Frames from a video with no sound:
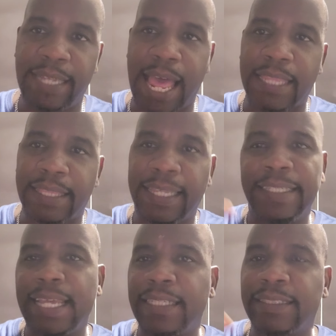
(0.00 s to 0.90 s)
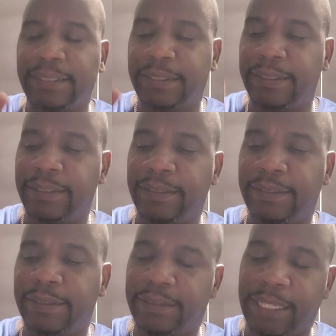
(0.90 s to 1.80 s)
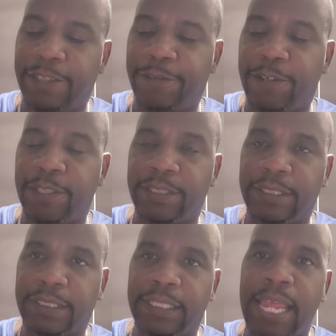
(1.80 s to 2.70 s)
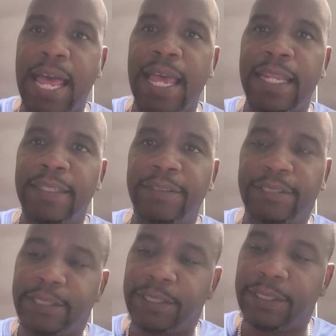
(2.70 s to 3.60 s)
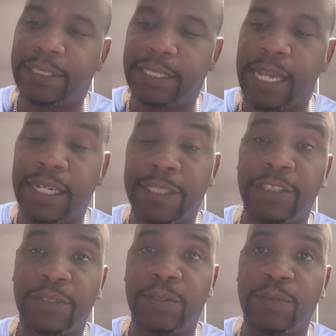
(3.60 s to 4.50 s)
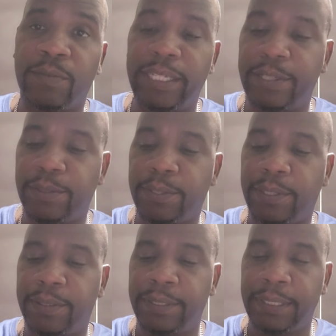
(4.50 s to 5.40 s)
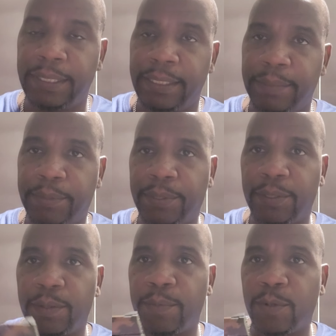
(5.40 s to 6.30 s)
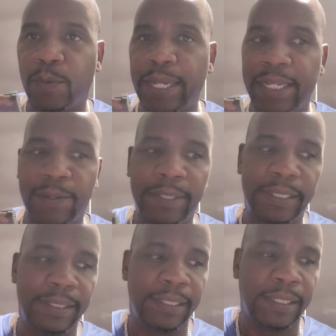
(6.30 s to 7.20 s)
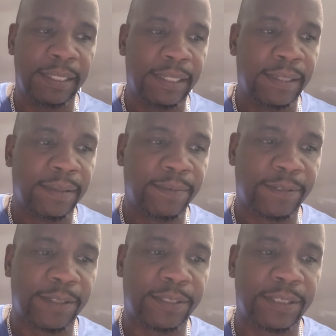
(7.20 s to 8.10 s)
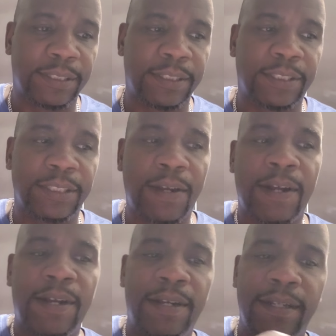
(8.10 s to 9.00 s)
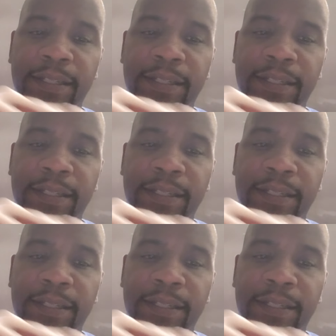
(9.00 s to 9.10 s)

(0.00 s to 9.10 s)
I think that's, as far as the slide to kind of control recoil, put a little more weight on it versus the SAR.